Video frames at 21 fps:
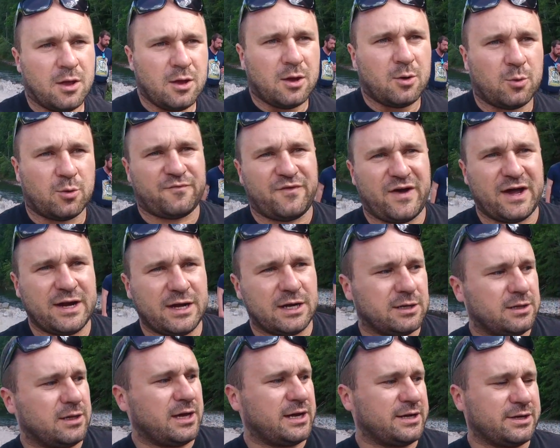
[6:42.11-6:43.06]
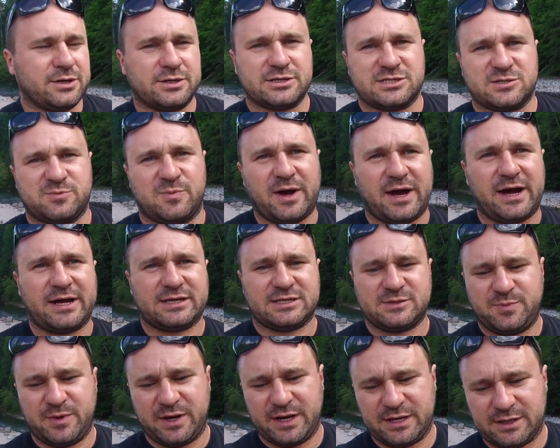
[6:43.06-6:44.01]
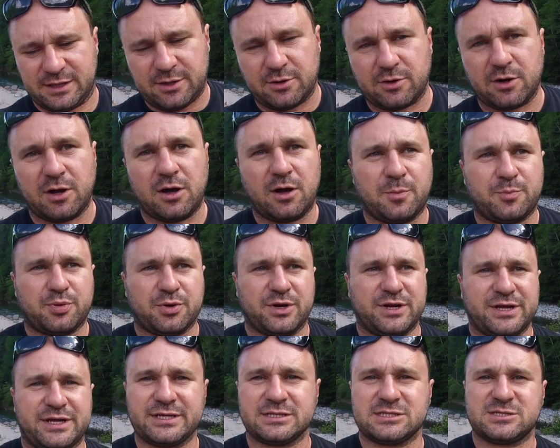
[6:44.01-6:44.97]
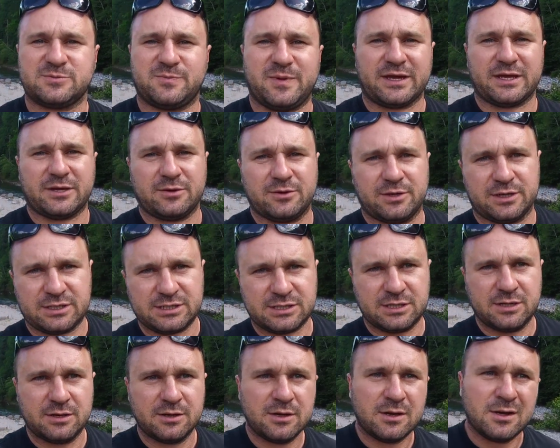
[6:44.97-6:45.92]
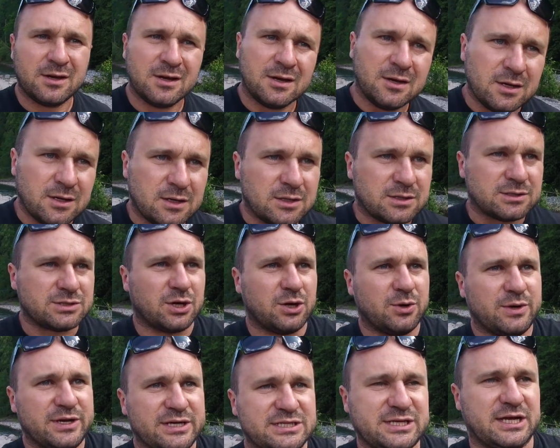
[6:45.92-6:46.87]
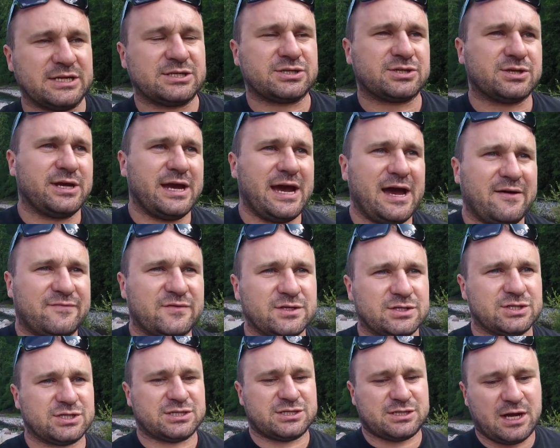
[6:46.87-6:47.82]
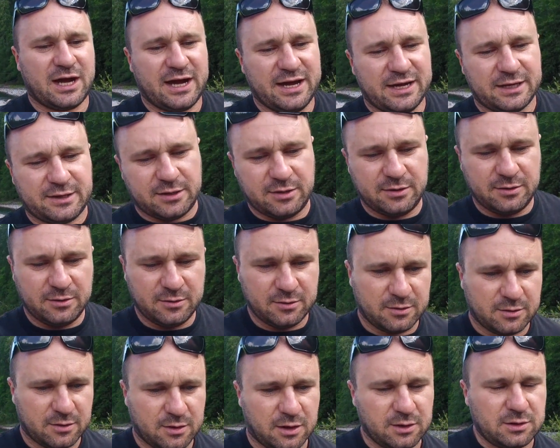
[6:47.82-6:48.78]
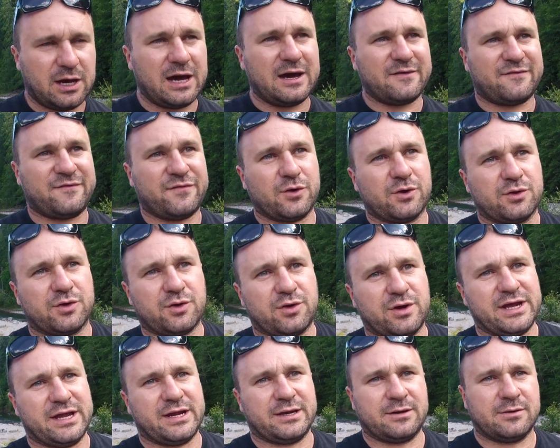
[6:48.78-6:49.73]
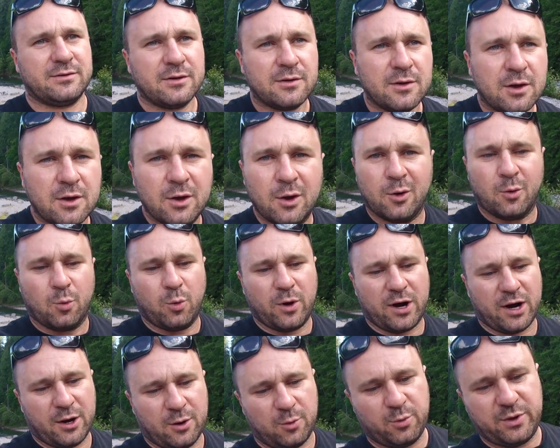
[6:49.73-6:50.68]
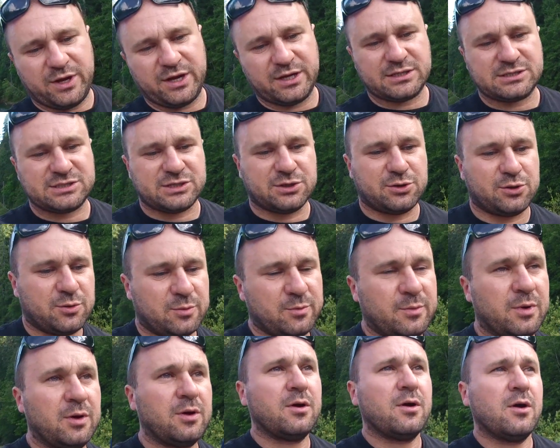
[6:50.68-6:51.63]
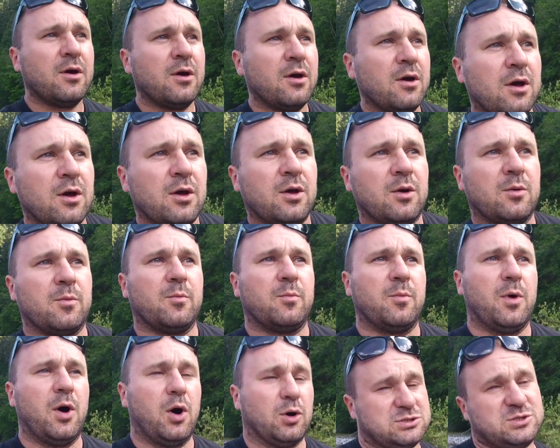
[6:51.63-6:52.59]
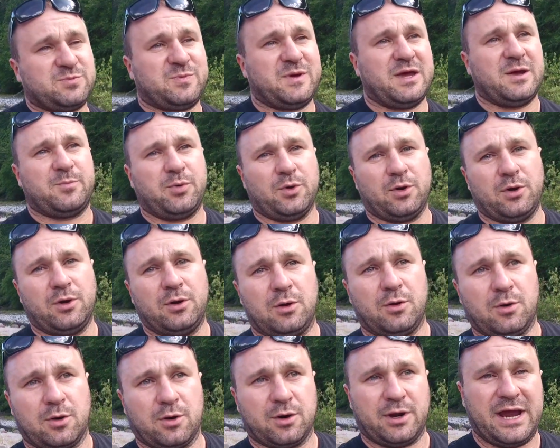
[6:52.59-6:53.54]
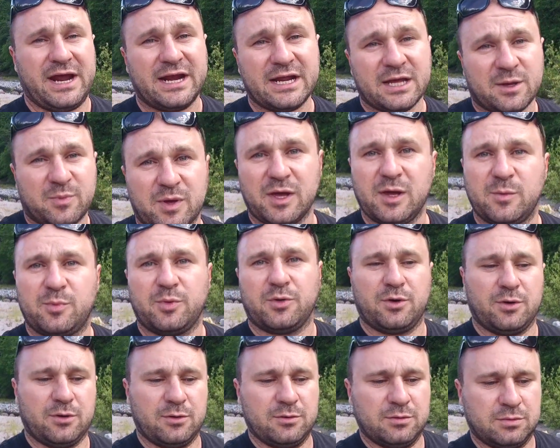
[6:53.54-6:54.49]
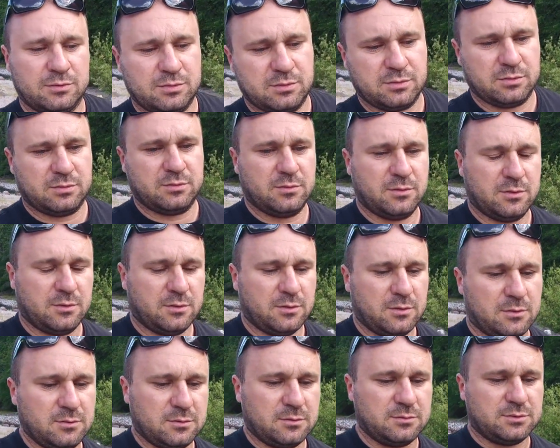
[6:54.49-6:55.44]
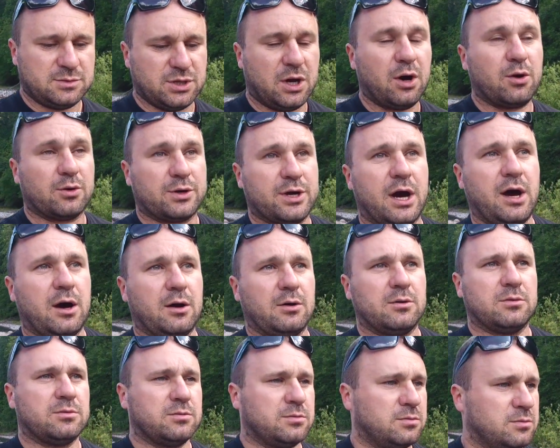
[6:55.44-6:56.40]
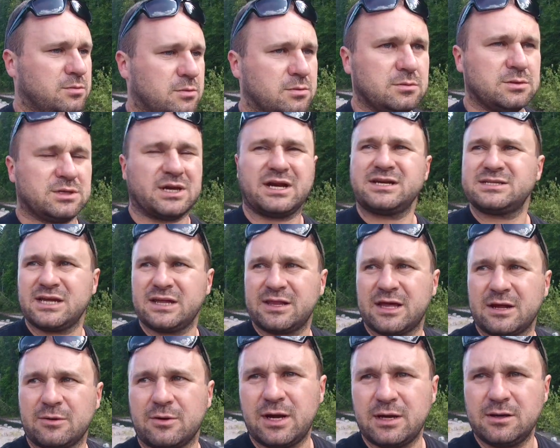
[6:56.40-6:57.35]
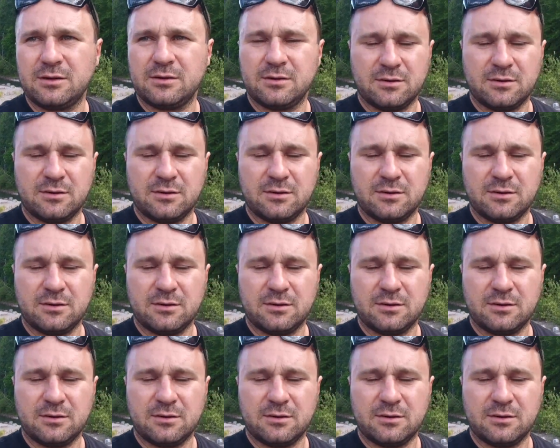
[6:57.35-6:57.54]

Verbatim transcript: We're finding a lot of good spots, but they're all pretty conspicuous. So we essentially have to just hike a lot further in where we assume most people or any people don't go. Did I say that right?